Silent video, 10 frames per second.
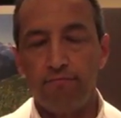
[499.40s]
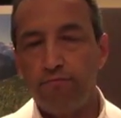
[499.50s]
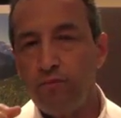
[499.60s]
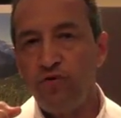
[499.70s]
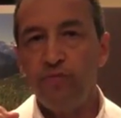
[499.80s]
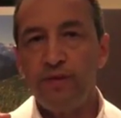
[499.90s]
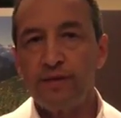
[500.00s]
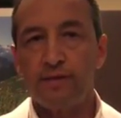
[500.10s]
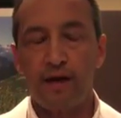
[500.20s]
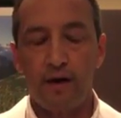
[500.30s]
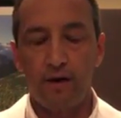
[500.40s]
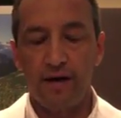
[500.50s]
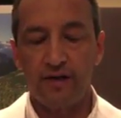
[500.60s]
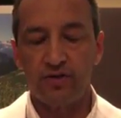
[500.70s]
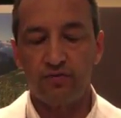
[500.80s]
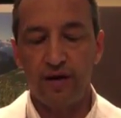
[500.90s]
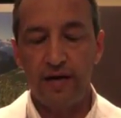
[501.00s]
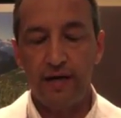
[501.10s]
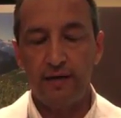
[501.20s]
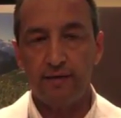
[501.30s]
movements that are
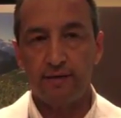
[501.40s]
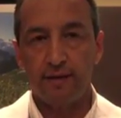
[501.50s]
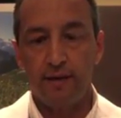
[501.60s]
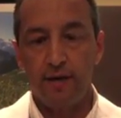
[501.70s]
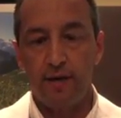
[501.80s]
extraneous